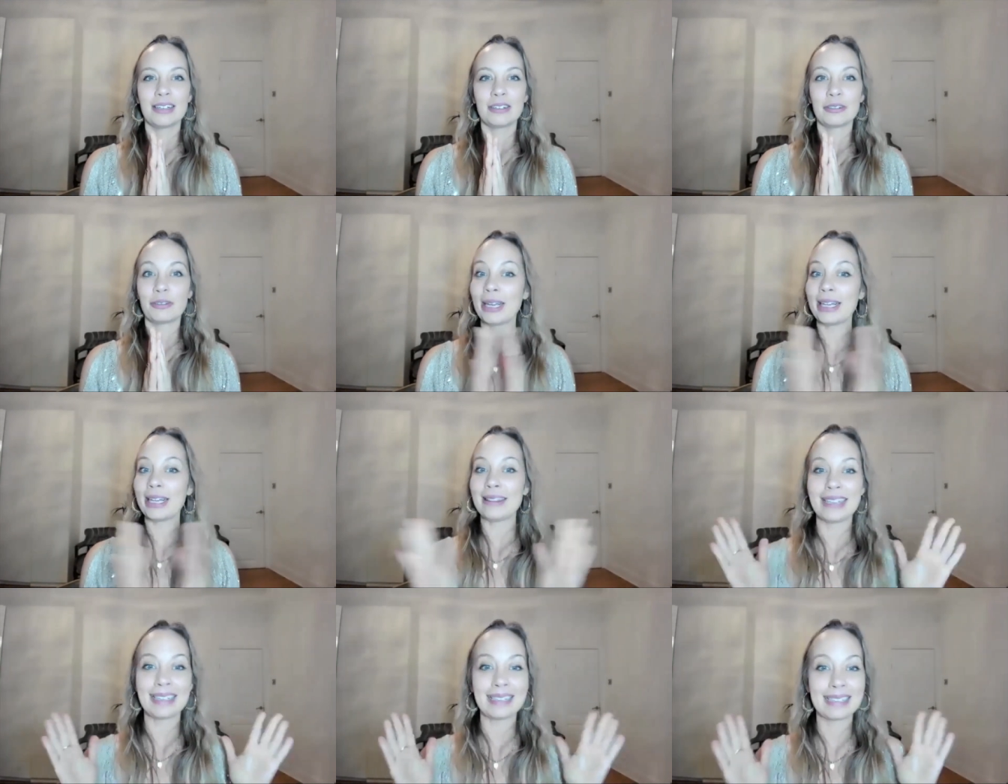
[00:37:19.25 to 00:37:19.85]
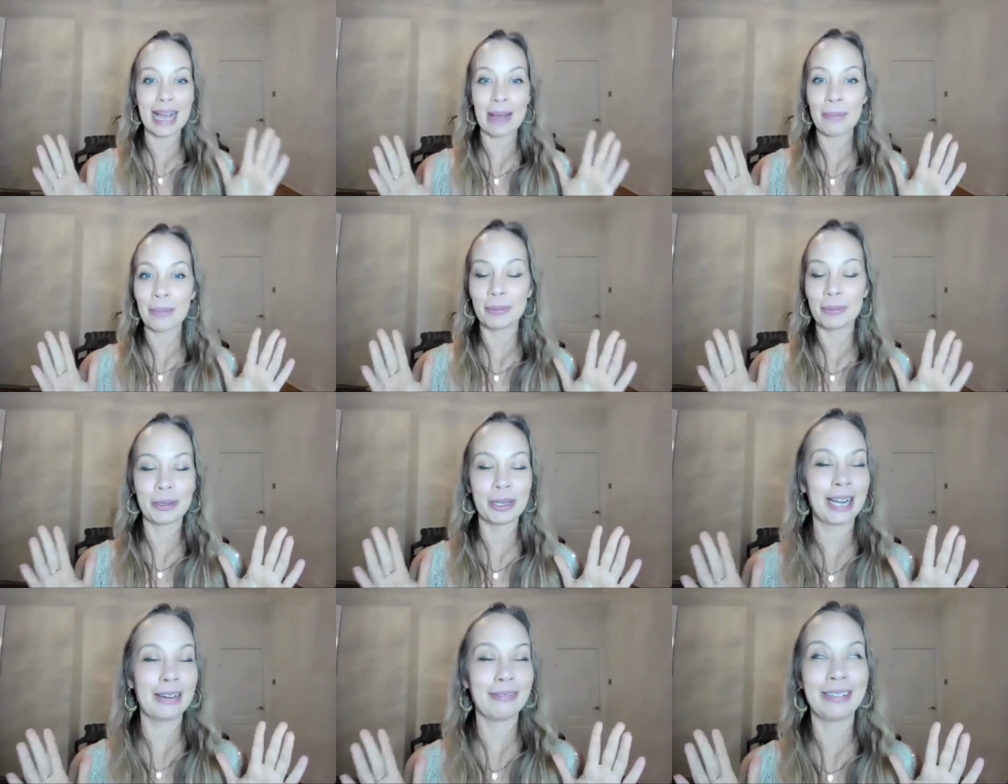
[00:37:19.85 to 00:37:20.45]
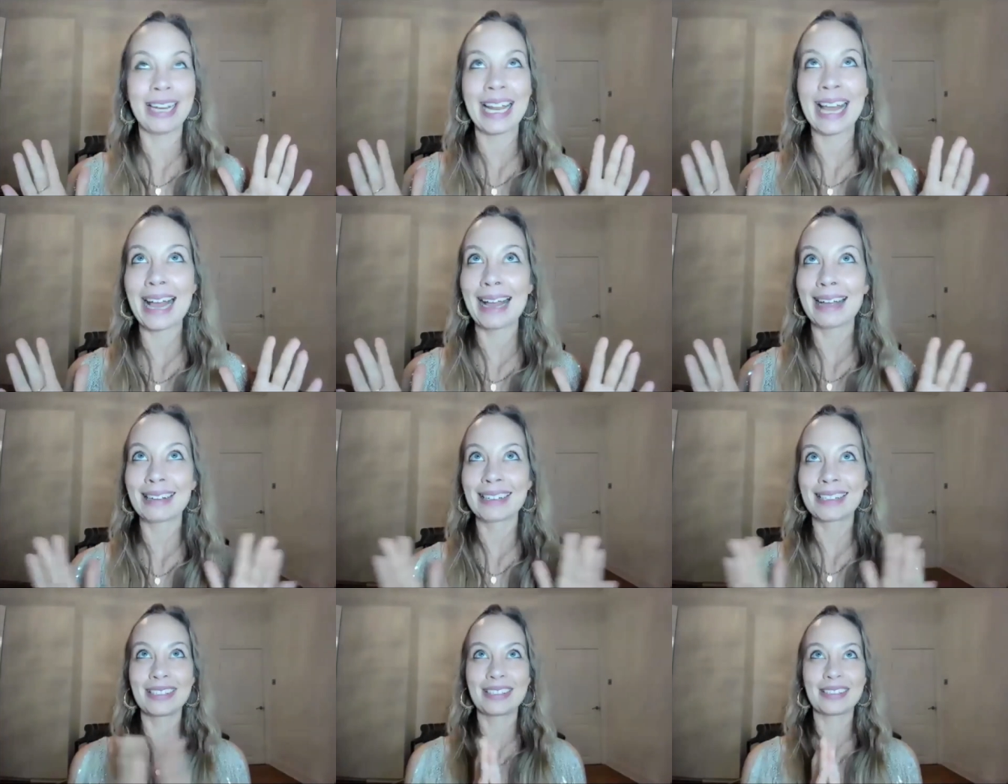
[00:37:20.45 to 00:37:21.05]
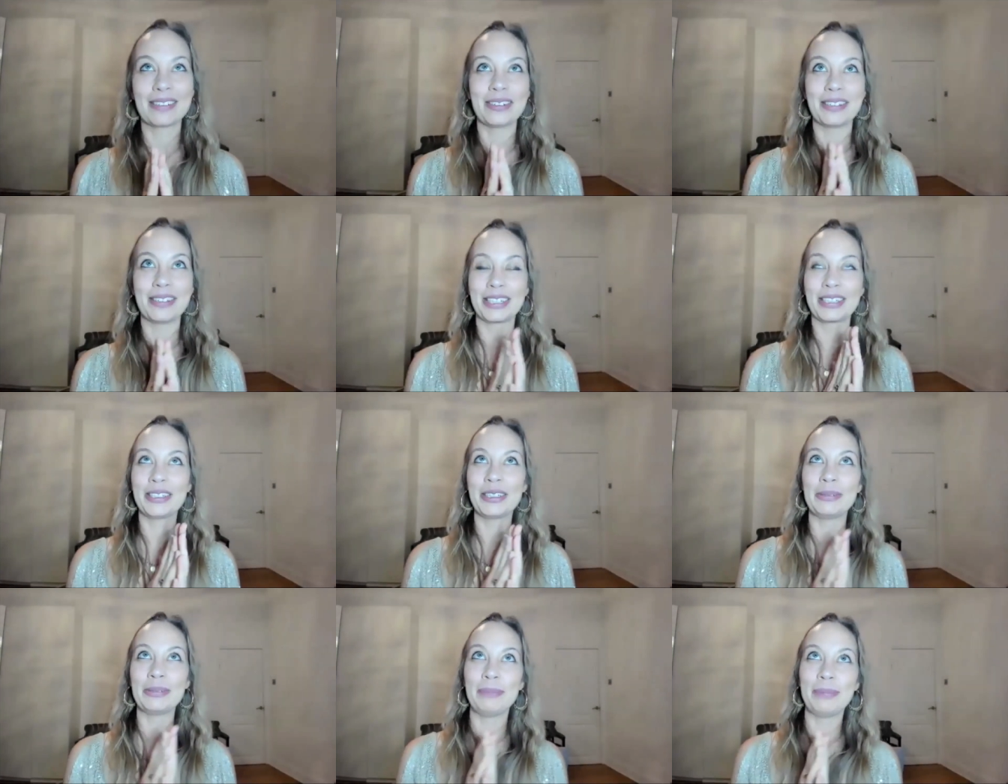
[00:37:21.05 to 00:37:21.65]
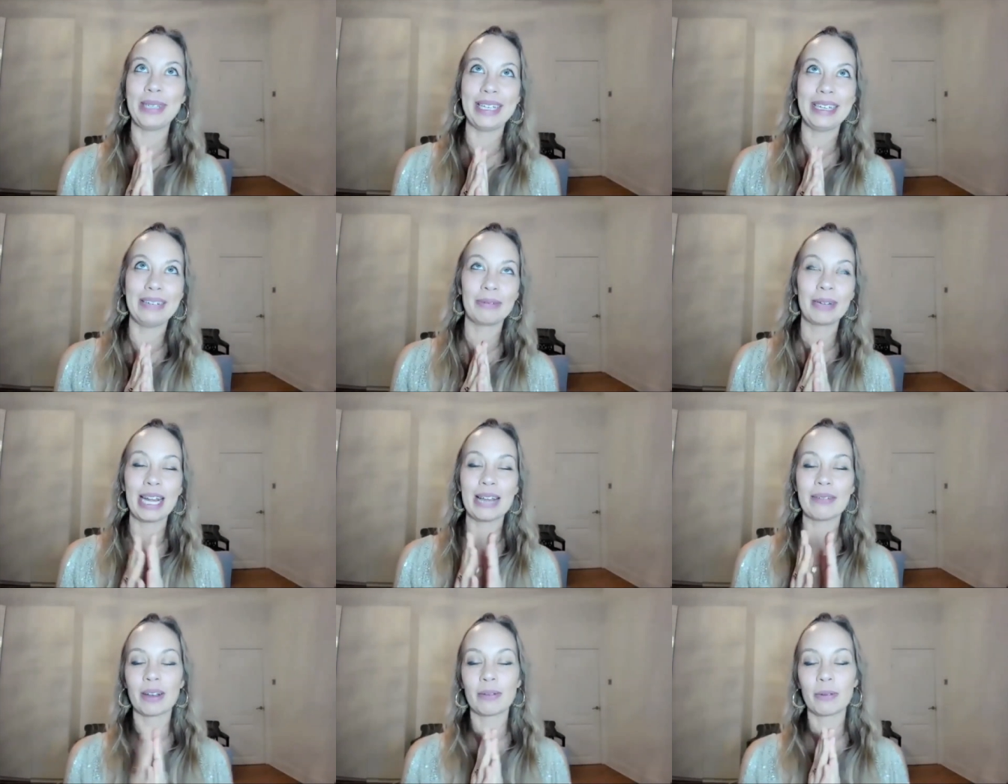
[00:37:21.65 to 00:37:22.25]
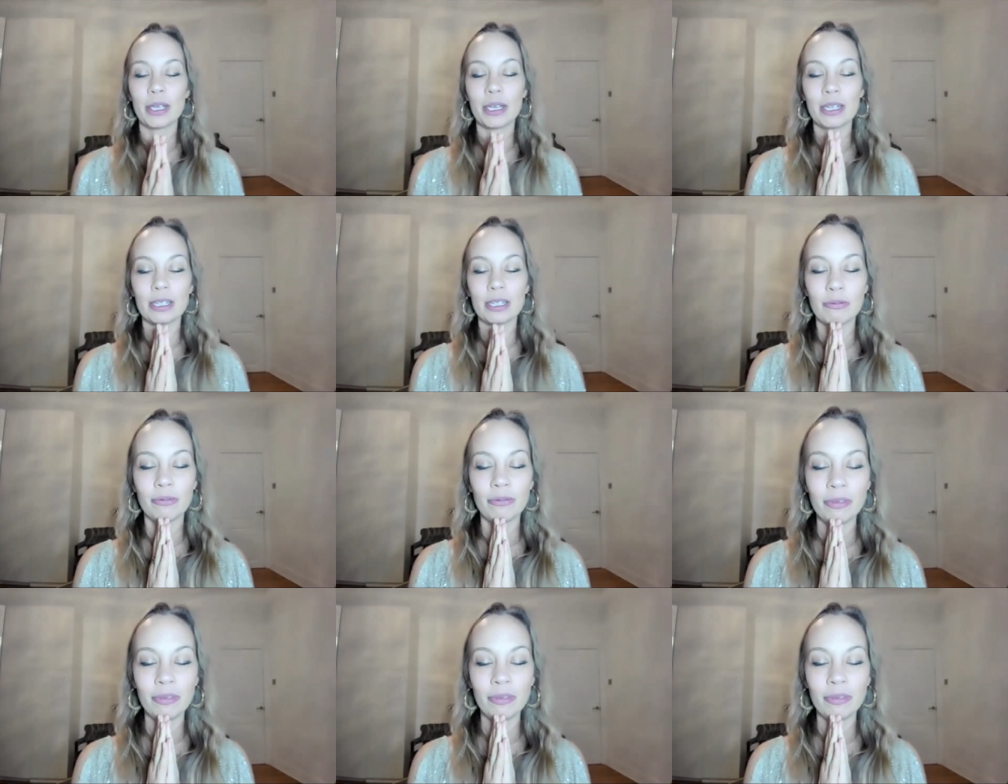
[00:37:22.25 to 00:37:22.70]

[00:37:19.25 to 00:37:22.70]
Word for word: great things happen when I relax, or it could be whatever. I want you to